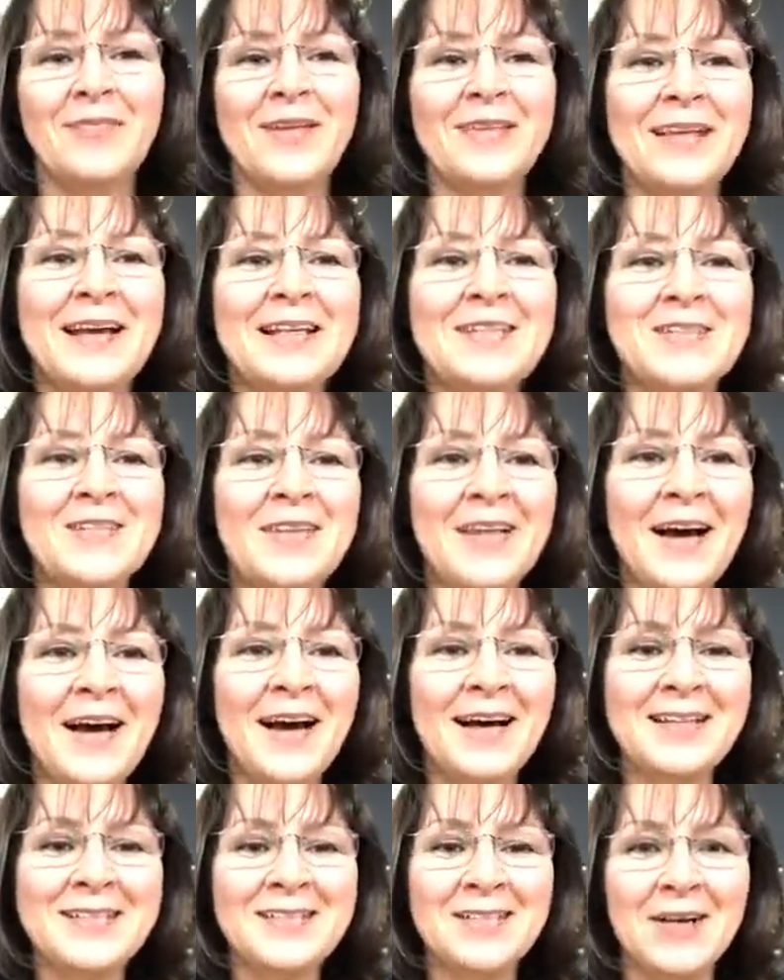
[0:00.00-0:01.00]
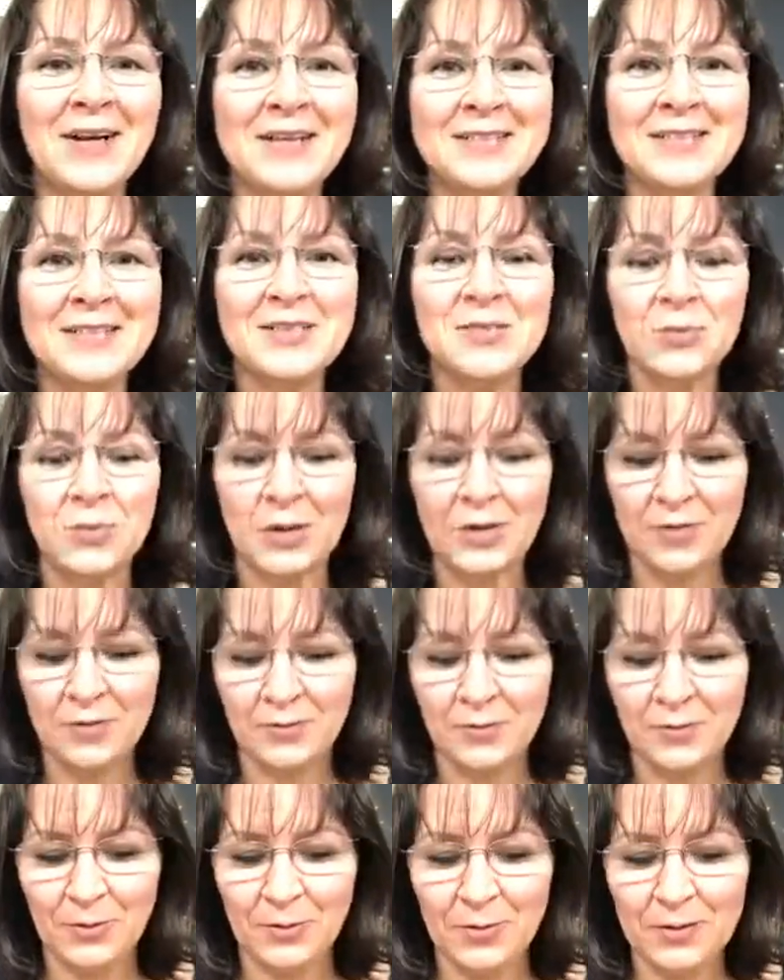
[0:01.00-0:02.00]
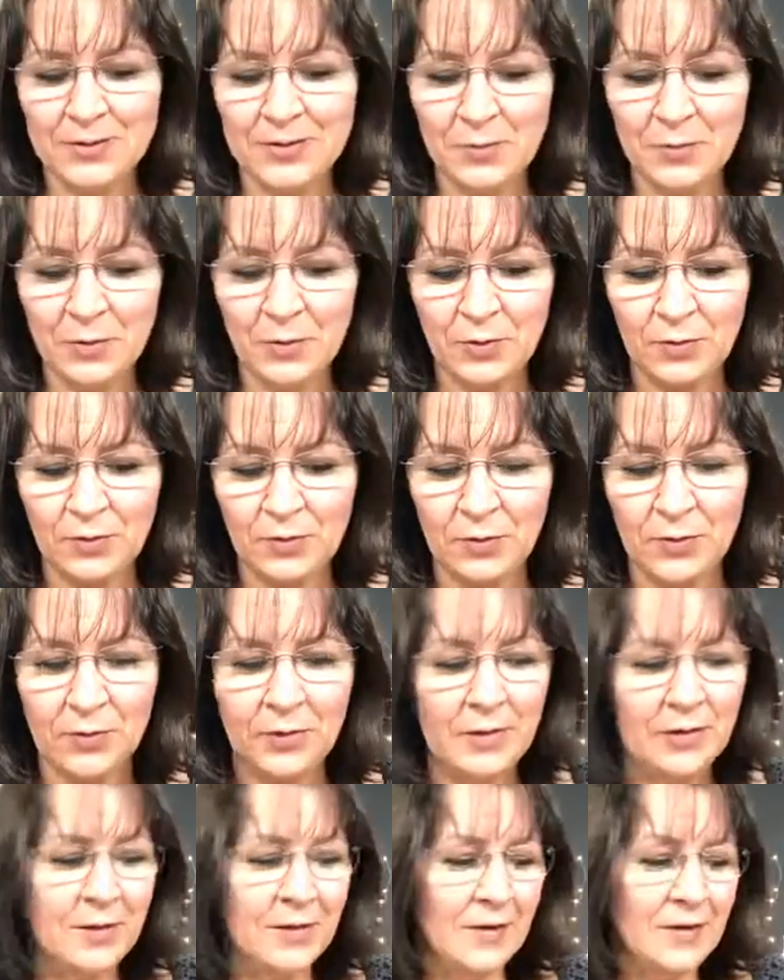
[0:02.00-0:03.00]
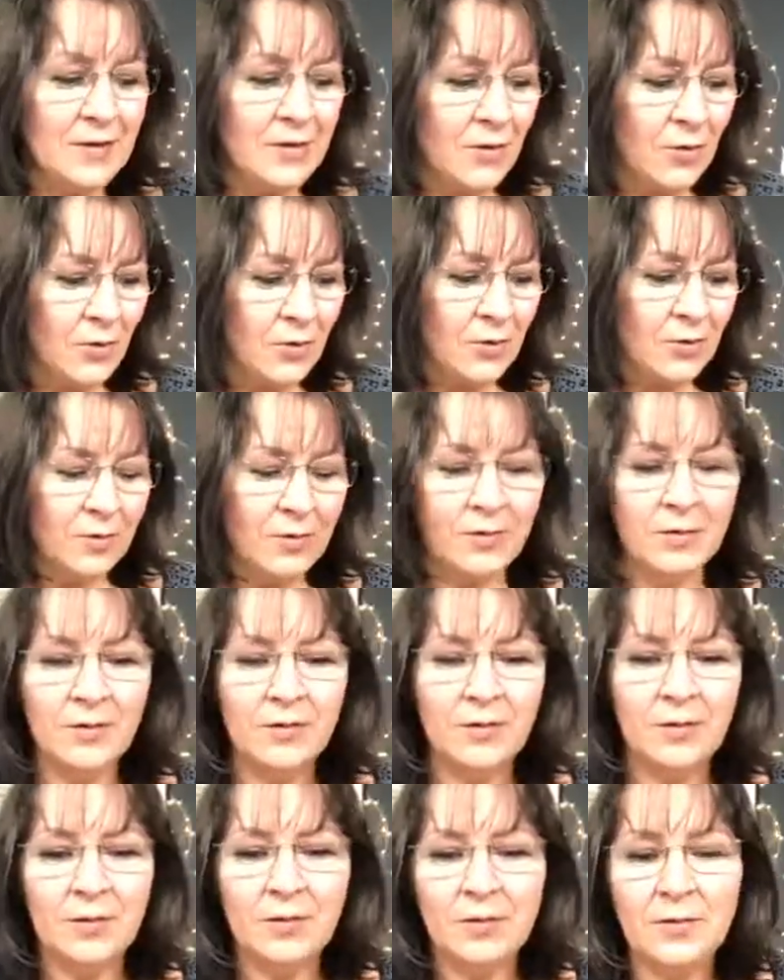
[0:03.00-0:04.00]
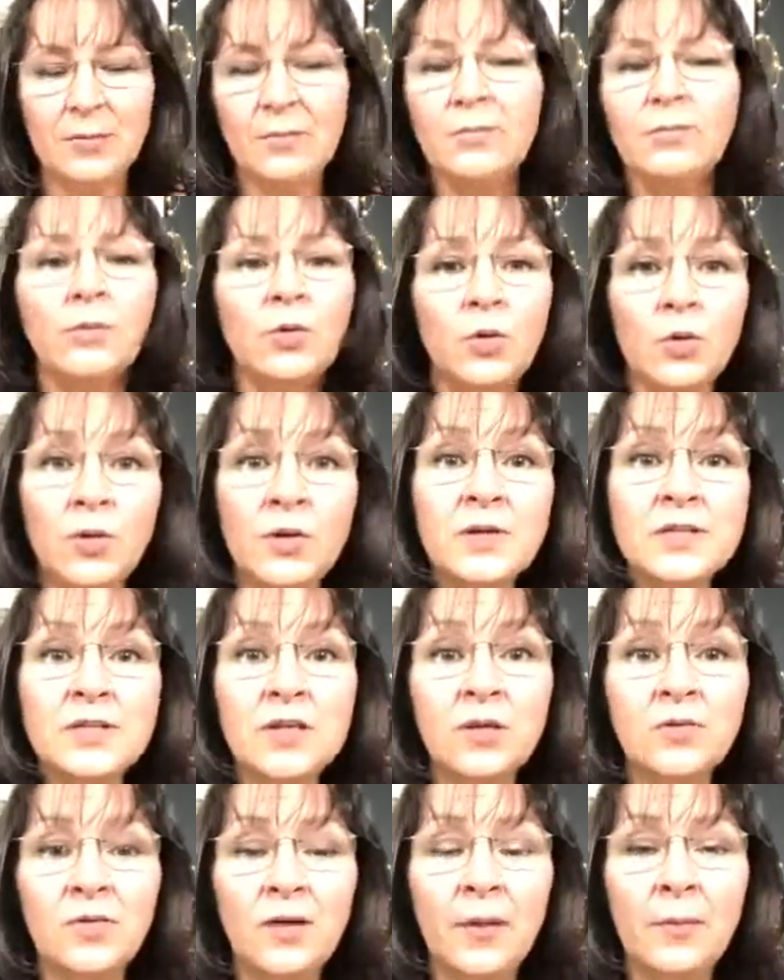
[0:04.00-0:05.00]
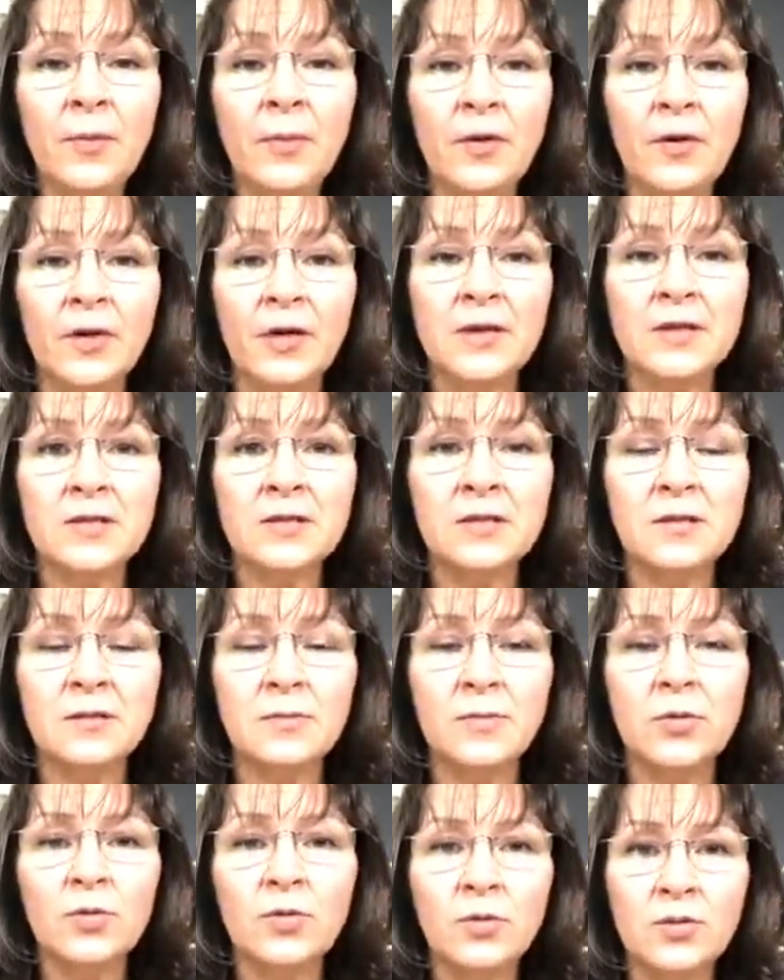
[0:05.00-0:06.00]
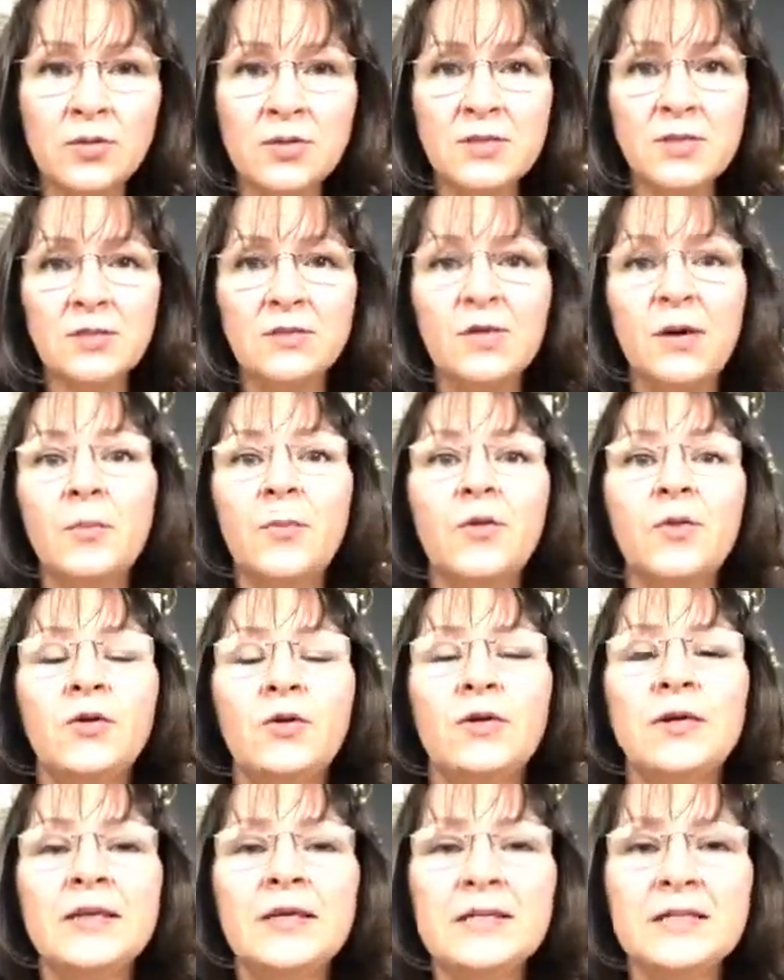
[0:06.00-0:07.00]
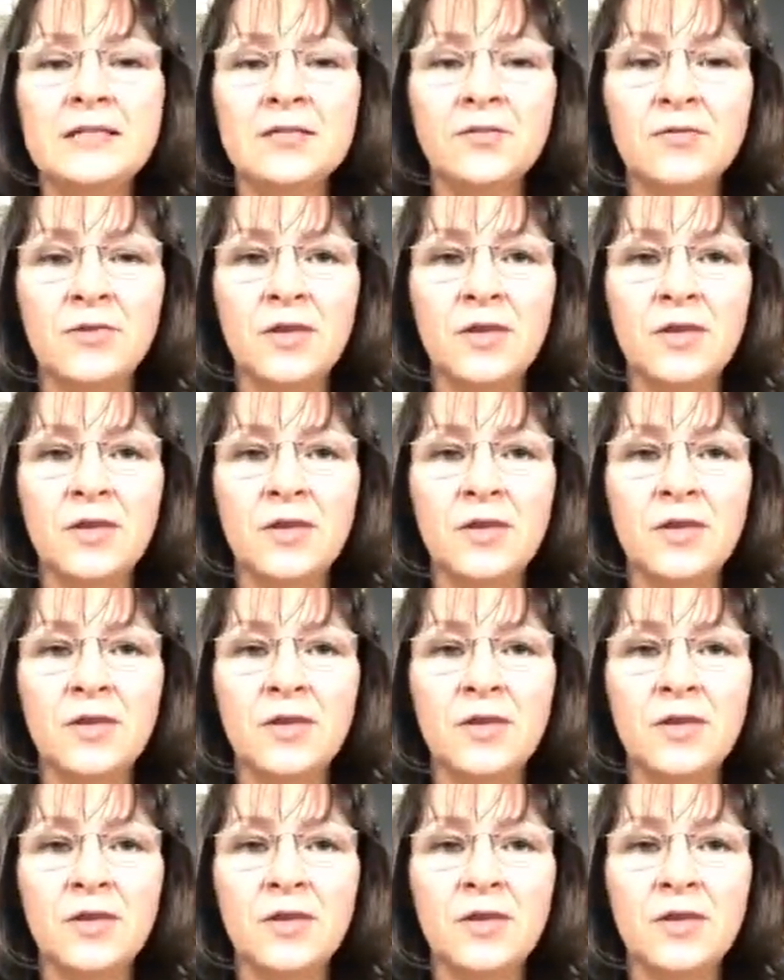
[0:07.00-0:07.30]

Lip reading: thanks for the hearts, guys. That's wonderful. That's beautiful. So pull yourself up on it. Pull yourself up on your negative